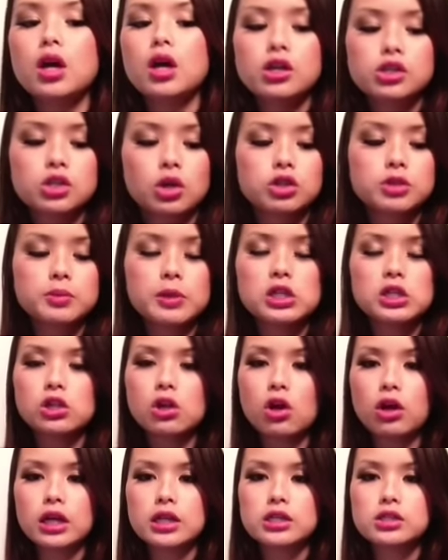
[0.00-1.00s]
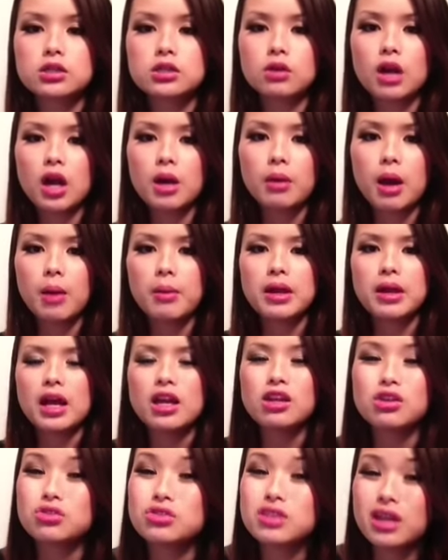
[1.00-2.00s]
So especially on Instagram, I mean,
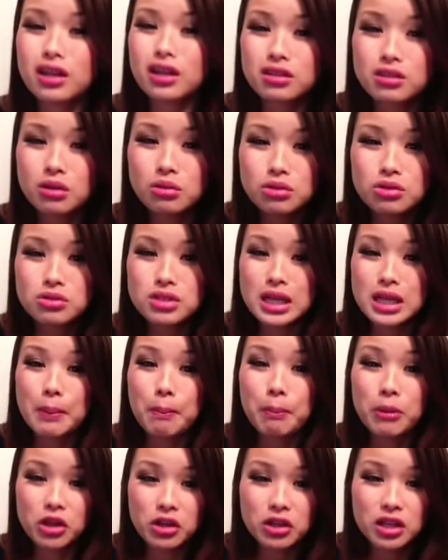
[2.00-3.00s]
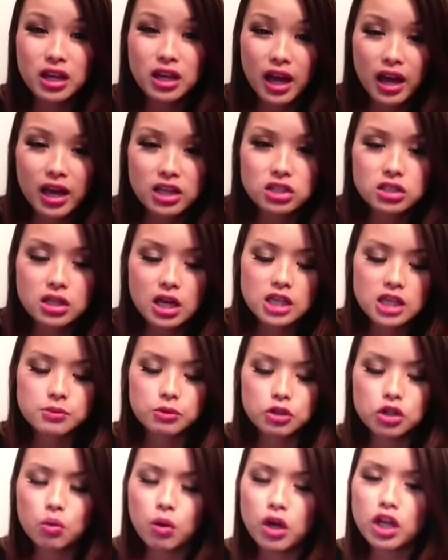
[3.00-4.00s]
not use like don't use like a million hashtags,
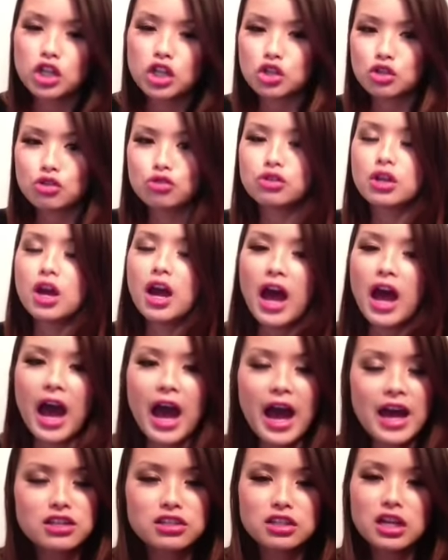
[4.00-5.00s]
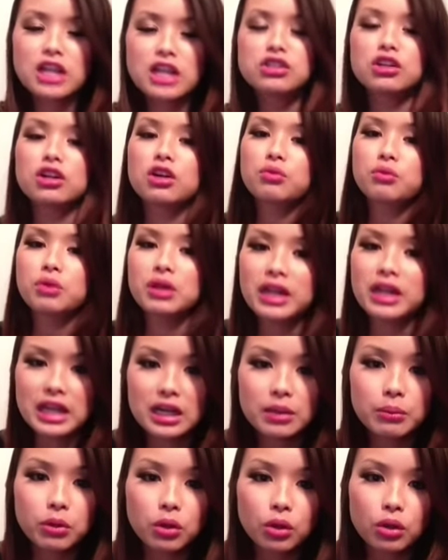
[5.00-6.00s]
but you want to use hashtags that are
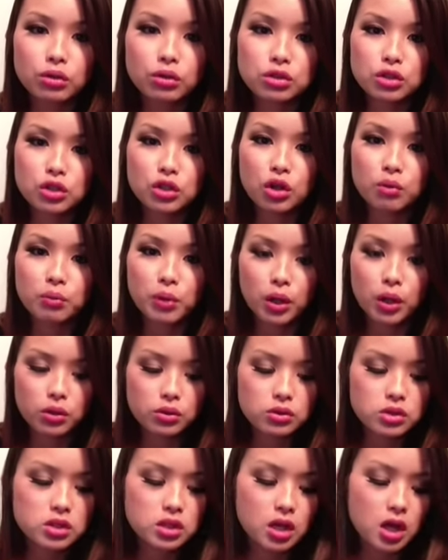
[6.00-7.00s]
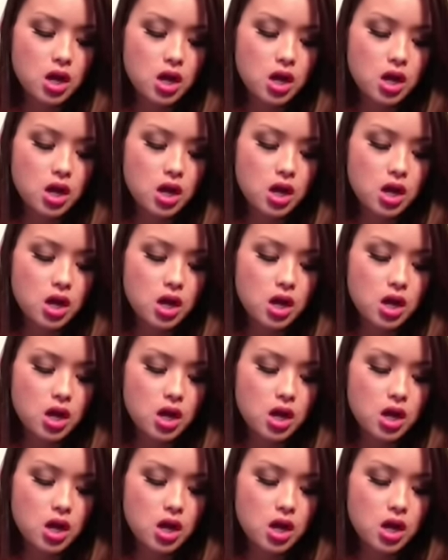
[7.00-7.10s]
relatable to your post,